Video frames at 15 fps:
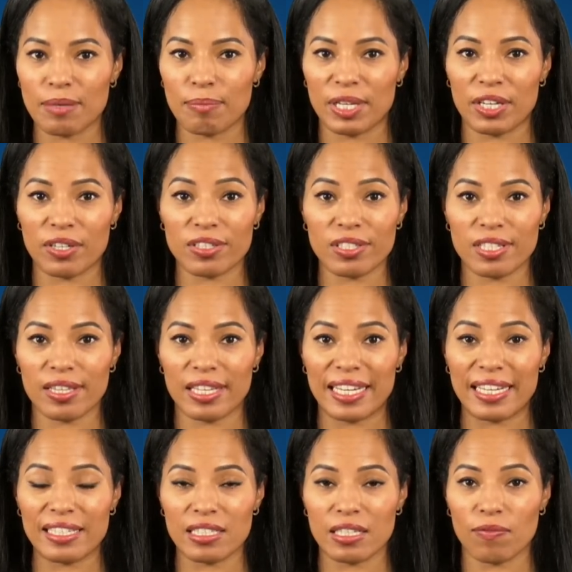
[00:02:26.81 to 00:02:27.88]
meters to the
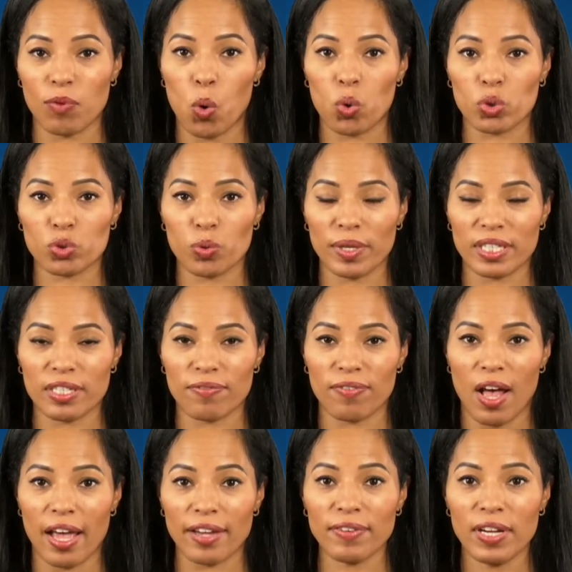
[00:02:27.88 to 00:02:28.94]
east of hole
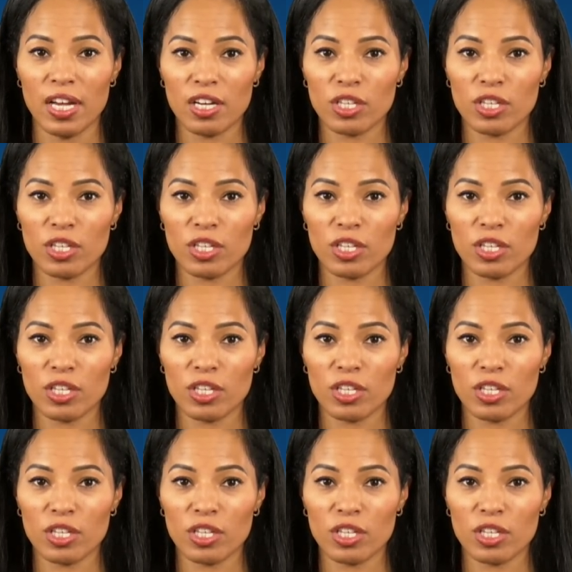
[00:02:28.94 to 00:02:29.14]
25,